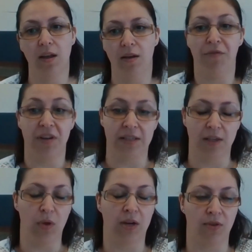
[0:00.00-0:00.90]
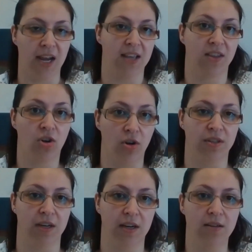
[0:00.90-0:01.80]
Obviously, we create the
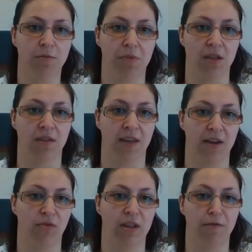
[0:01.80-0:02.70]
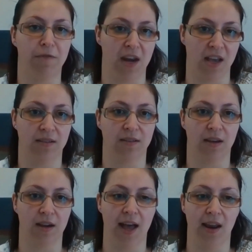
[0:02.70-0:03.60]
content, but they really finesse
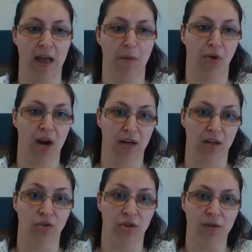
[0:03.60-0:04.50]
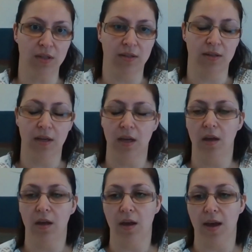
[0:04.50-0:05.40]
and add our branding to it.
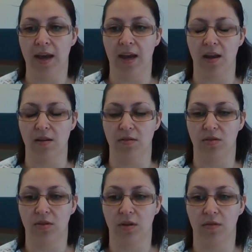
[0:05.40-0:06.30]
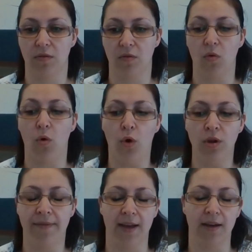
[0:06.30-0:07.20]
And all
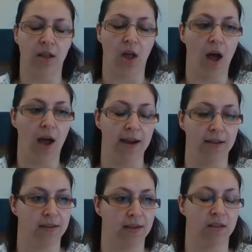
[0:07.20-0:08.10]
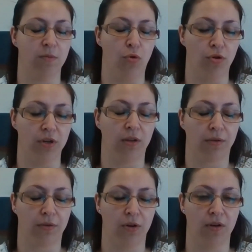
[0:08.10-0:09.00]
of our clients are supported
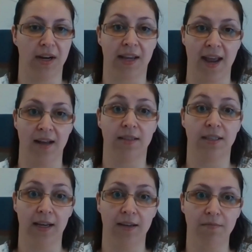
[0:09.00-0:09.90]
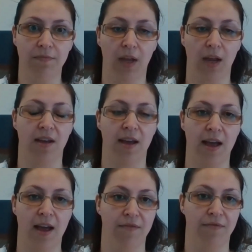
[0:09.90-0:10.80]
through an account team, and they
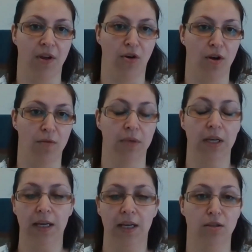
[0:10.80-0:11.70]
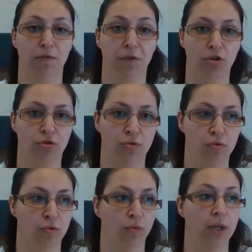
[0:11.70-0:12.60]
have their own
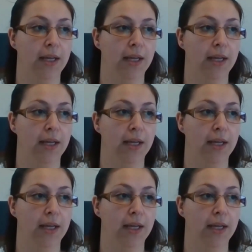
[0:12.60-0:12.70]
individual